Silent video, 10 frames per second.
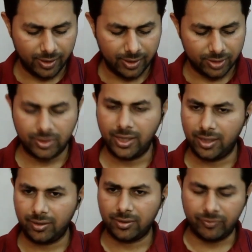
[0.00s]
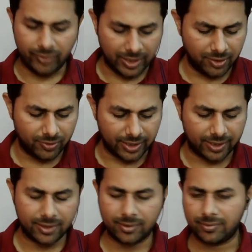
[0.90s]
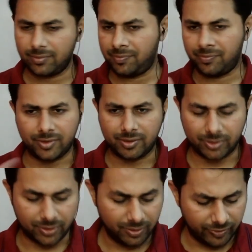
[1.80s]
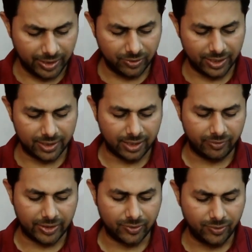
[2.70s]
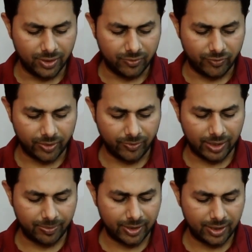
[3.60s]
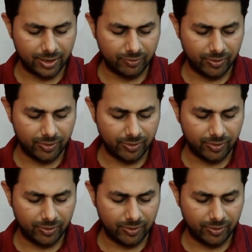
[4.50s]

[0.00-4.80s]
so then when you take sorry, when you take derivative, what will happen? It will